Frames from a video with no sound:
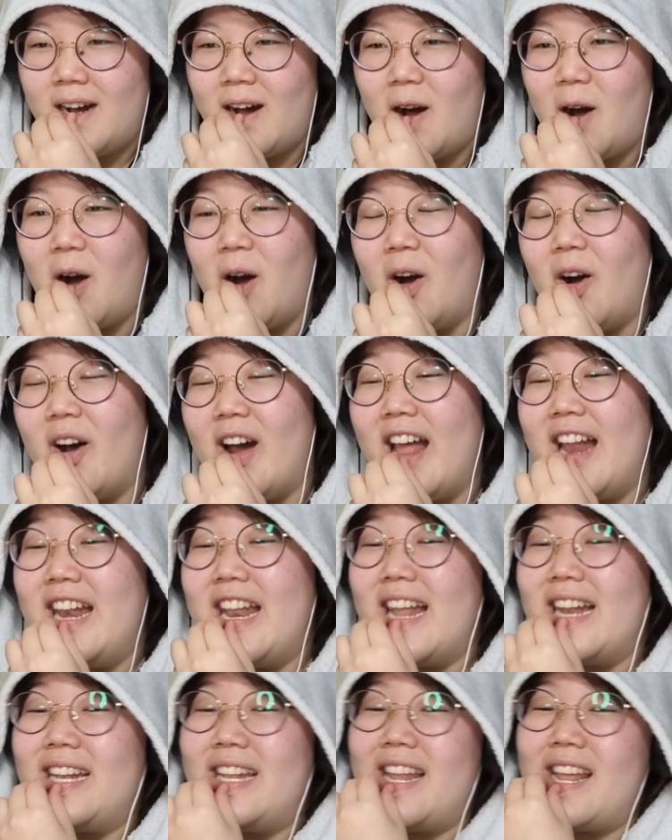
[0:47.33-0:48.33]
Oh,
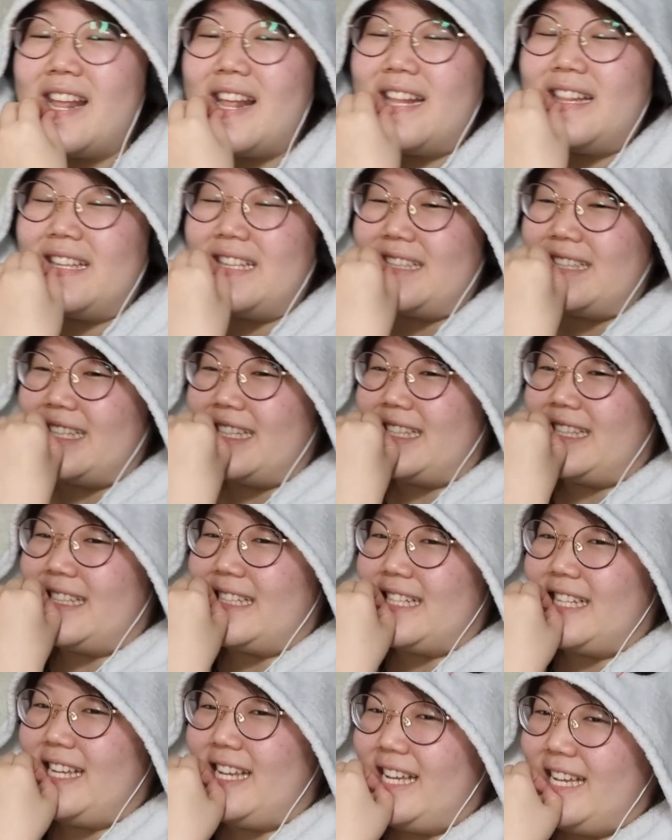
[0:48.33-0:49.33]
and then the, and then this
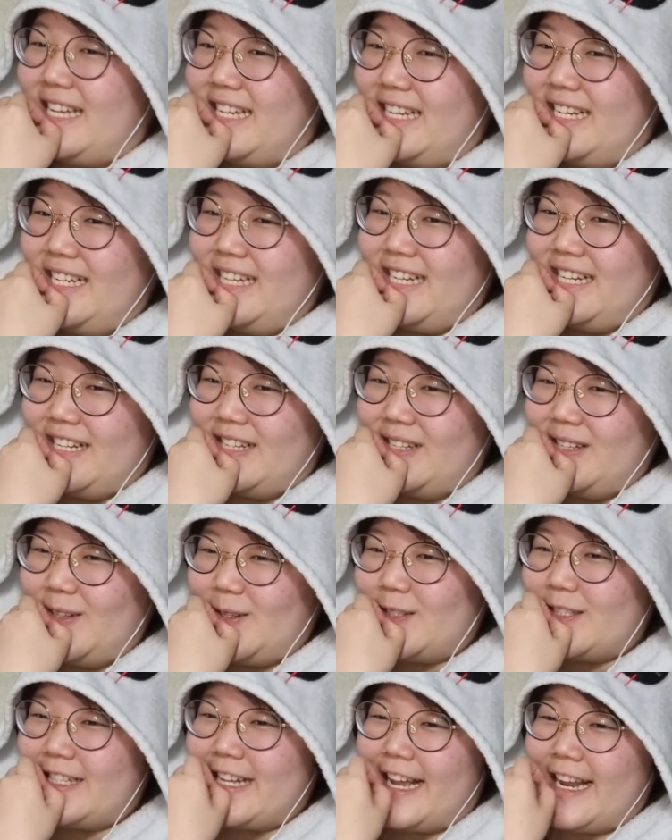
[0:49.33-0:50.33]
scene
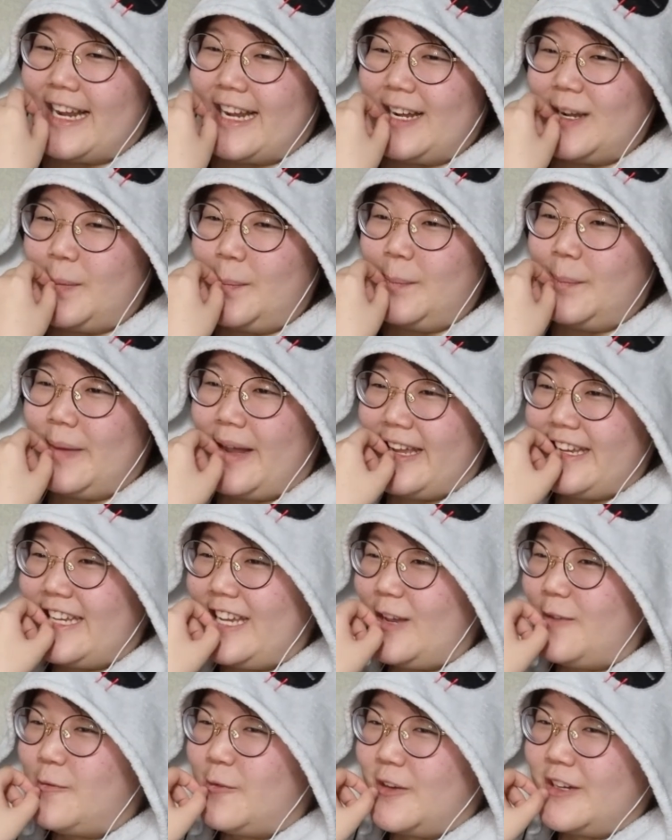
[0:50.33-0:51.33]
is like
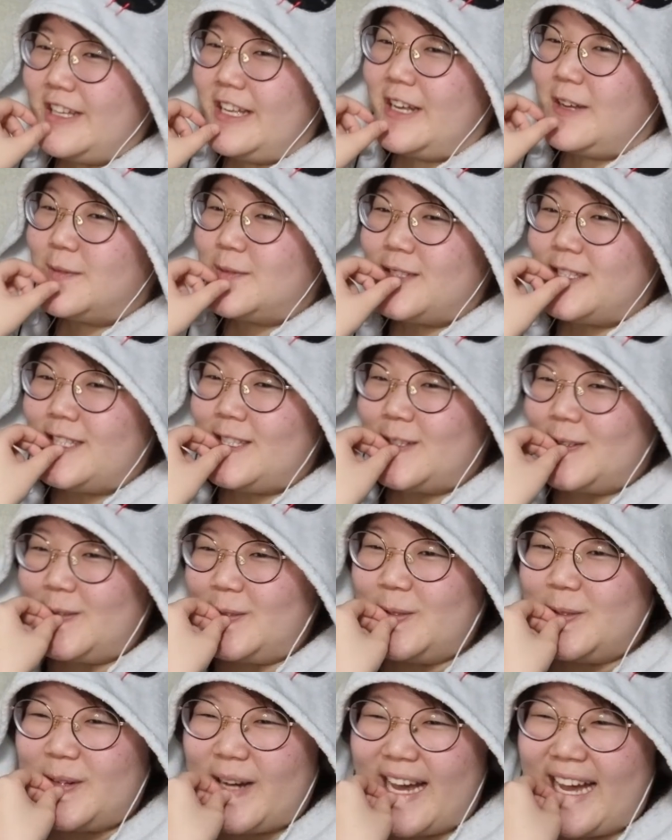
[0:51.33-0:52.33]
Mikey forgives
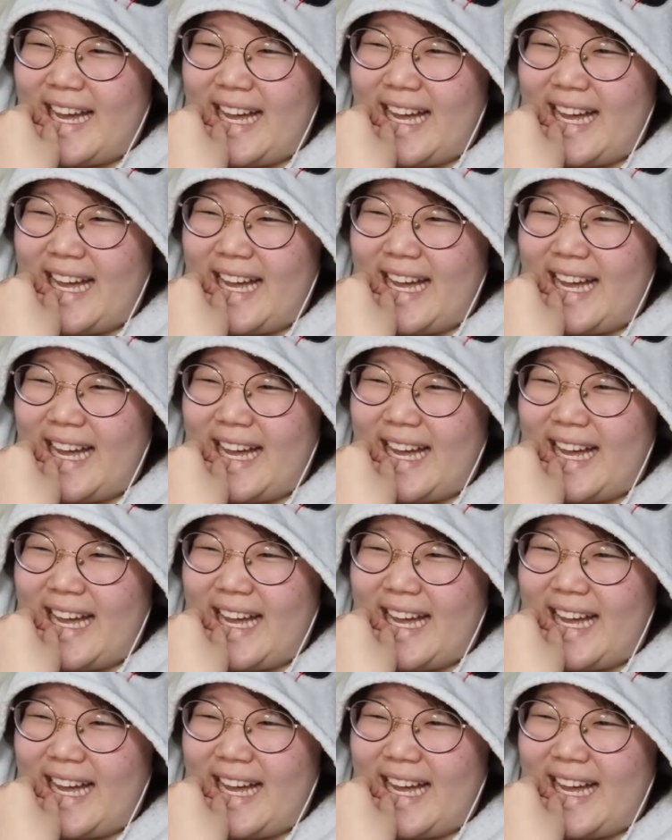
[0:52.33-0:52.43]
you.